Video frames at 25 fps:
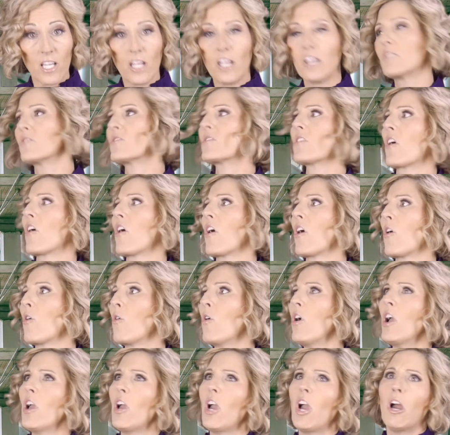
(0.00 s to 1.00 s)

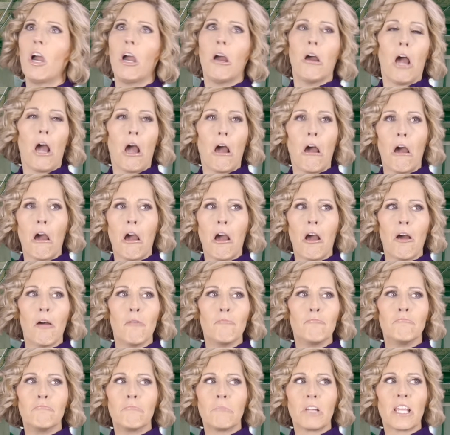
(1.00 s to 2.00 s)
So
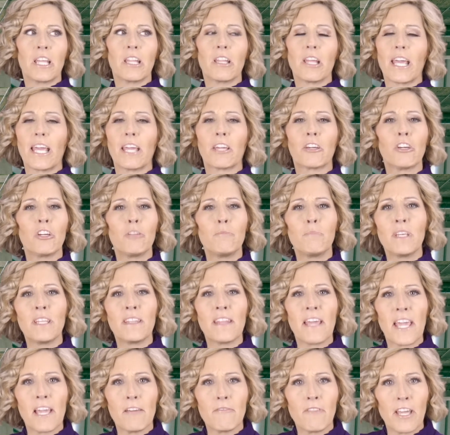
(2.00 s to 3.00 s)
it could be
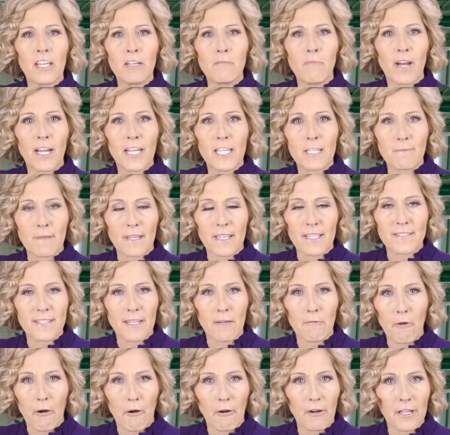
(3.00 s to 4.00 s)
they have antibodies because they
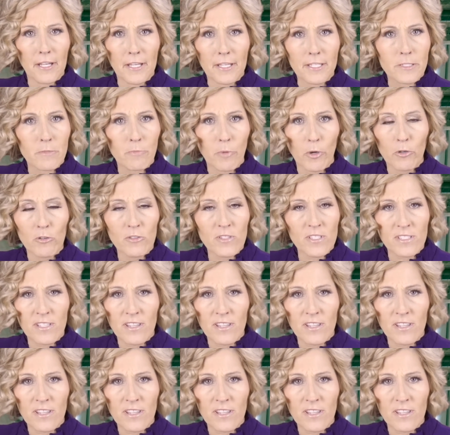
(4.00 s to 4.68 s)
were already exposed to the